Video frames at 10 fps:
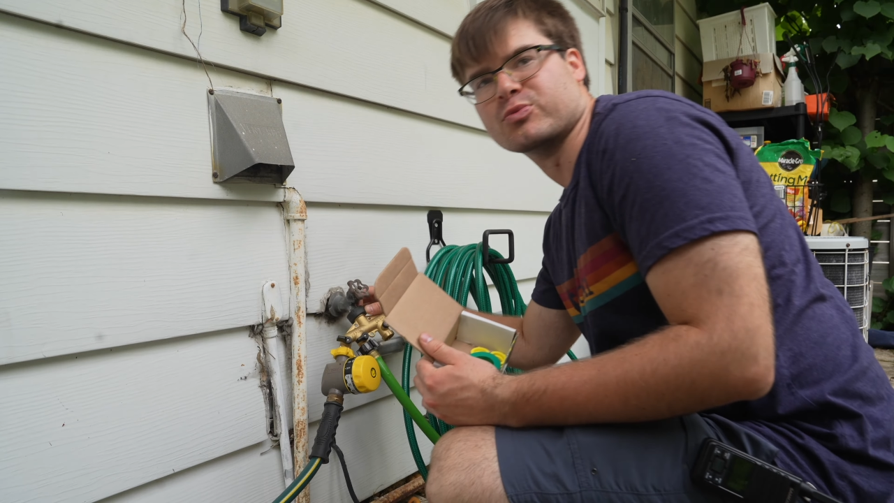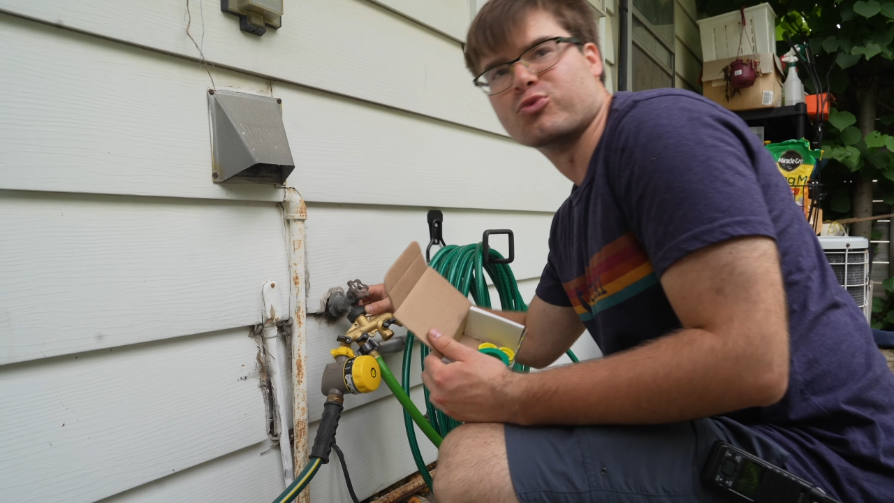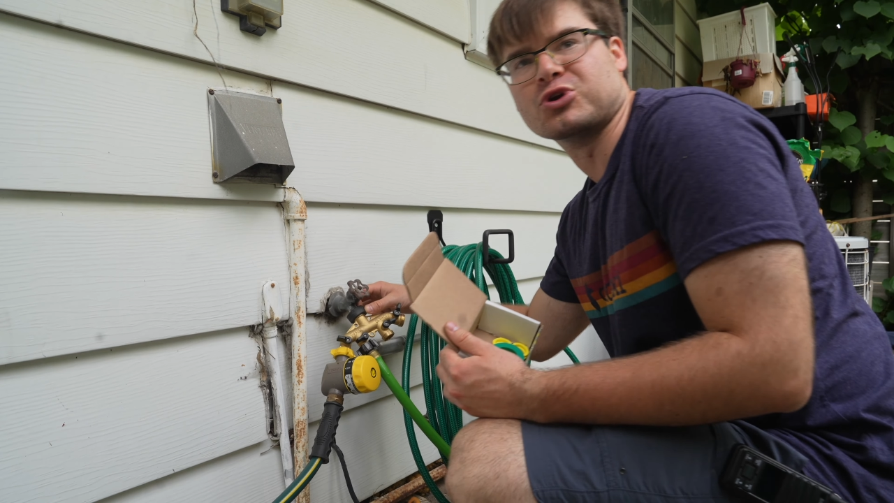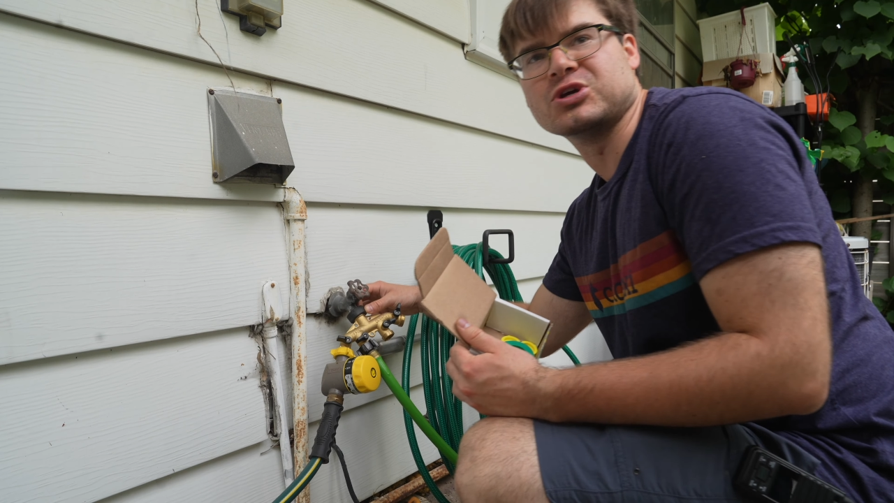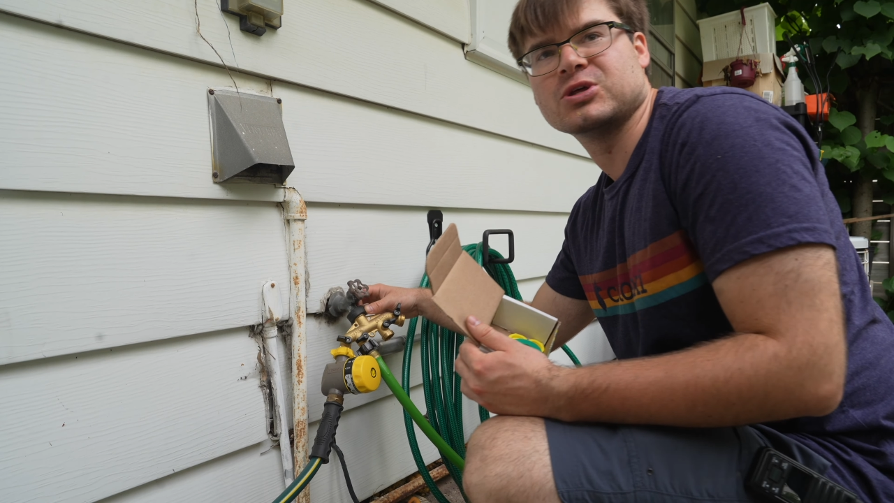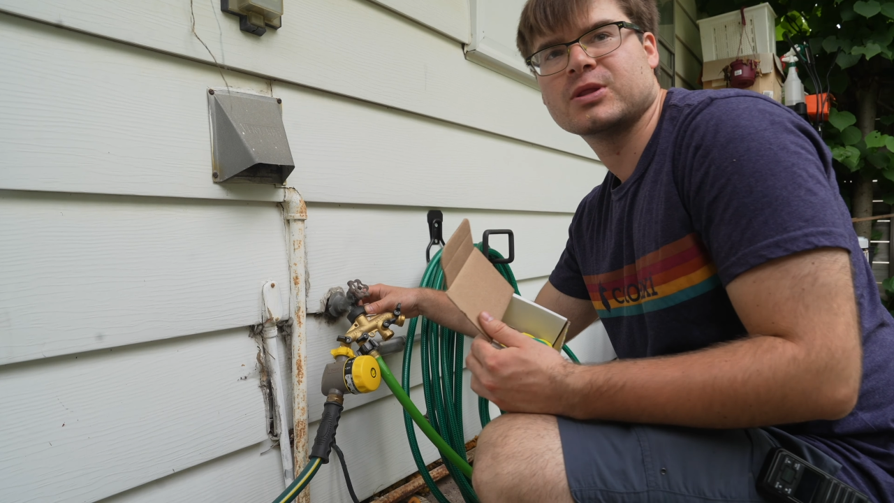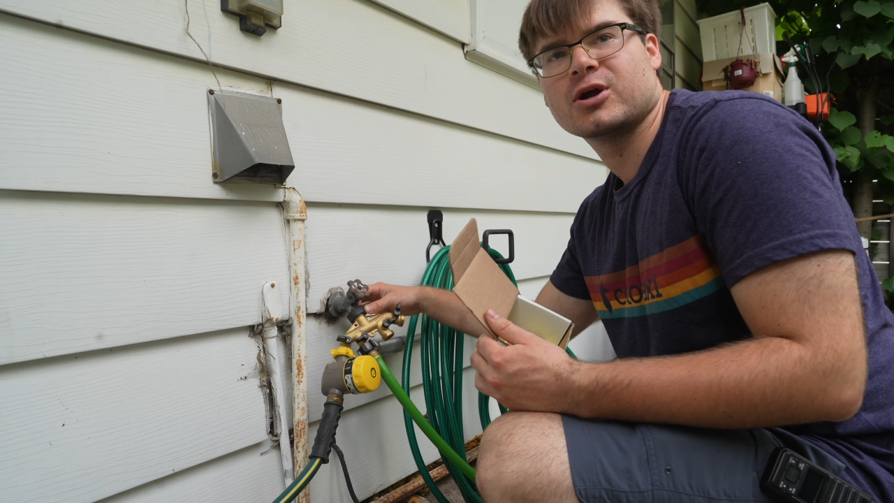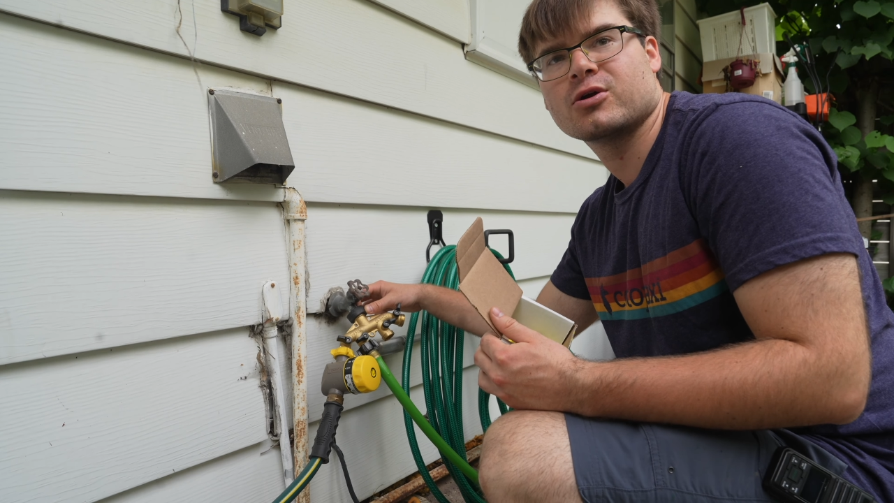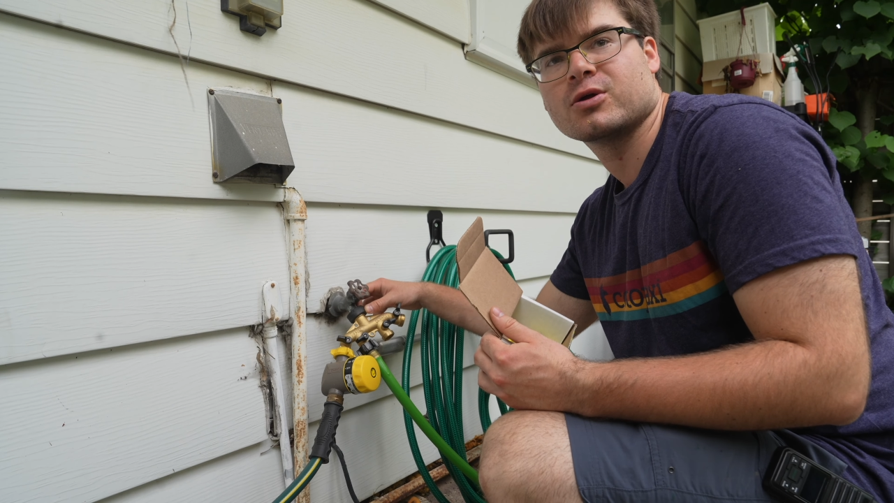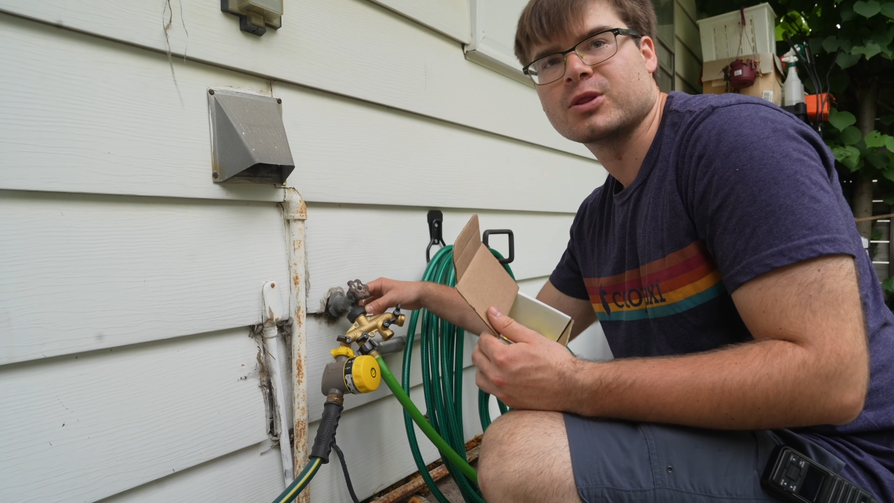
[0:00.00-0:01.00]
debris in
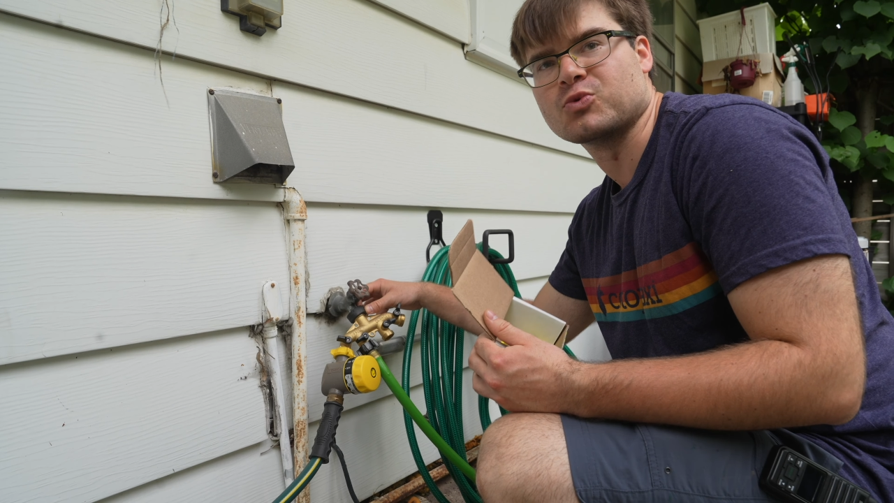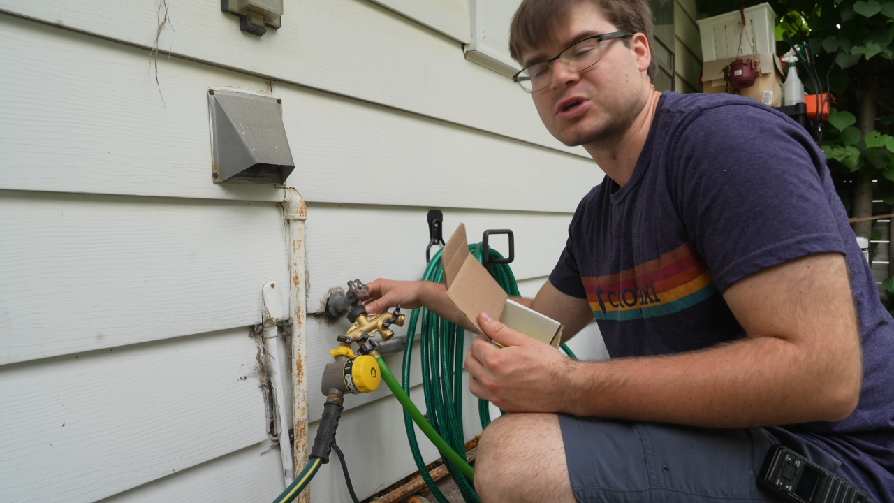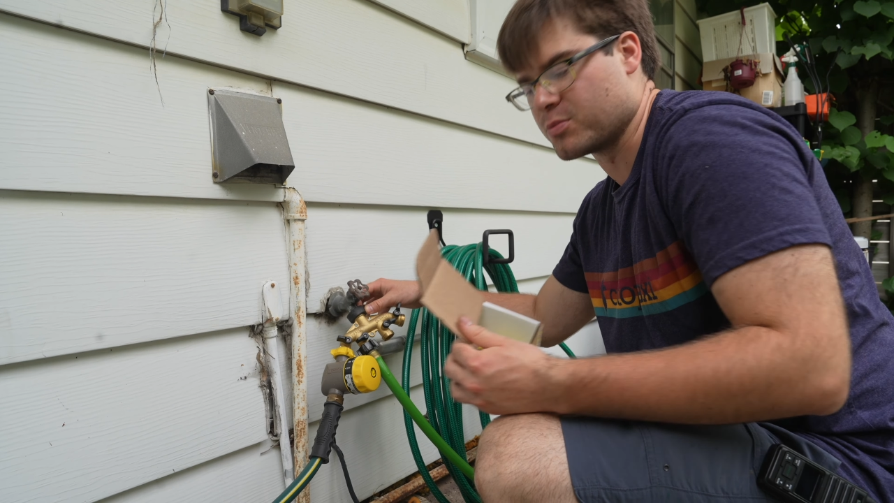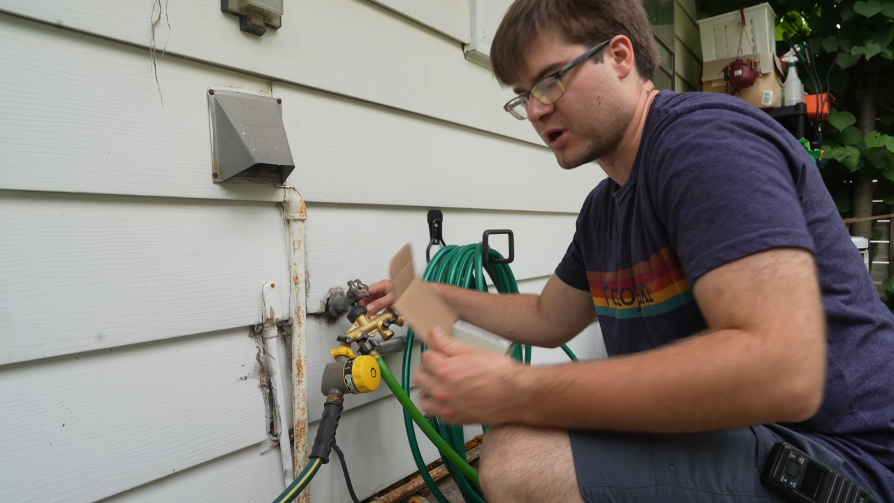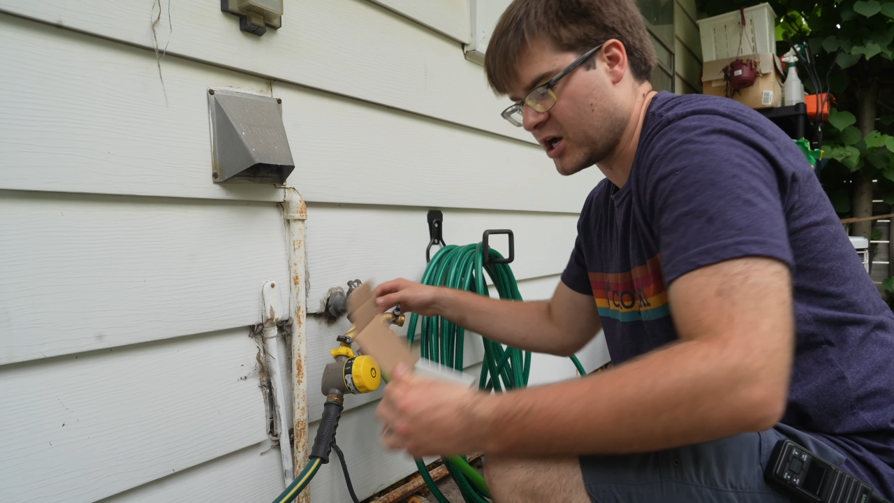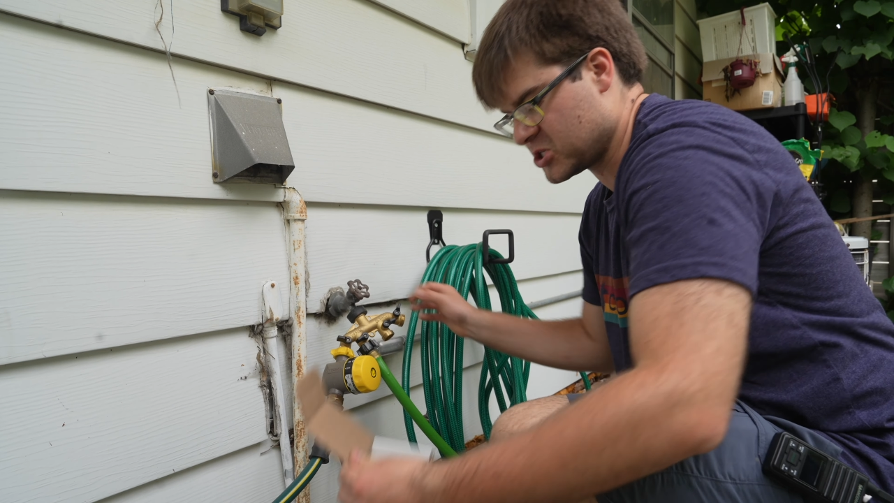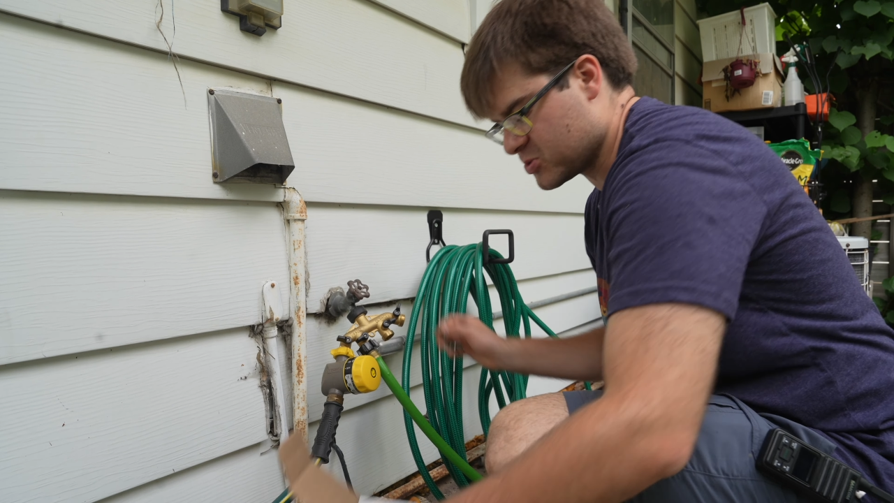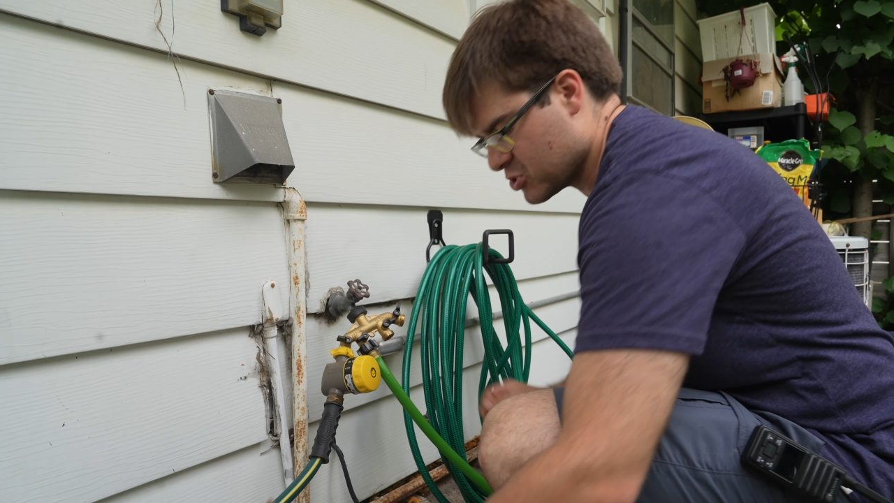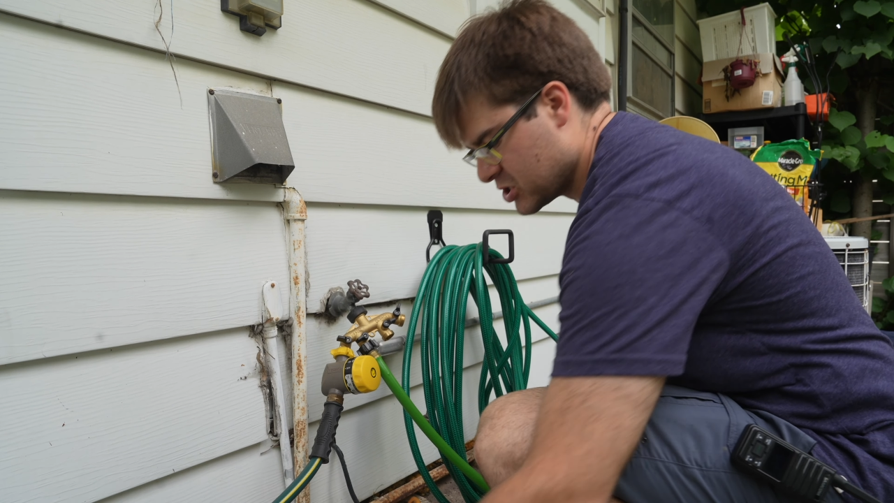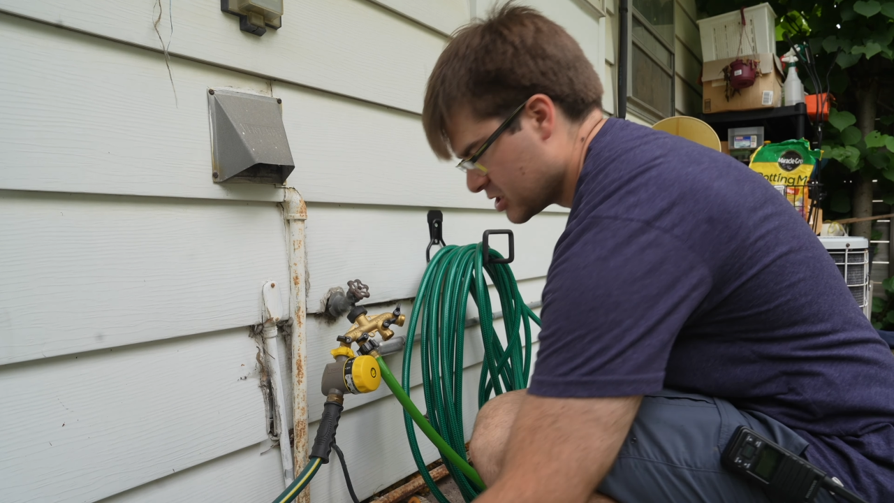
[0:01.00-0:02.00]
there that we can possibly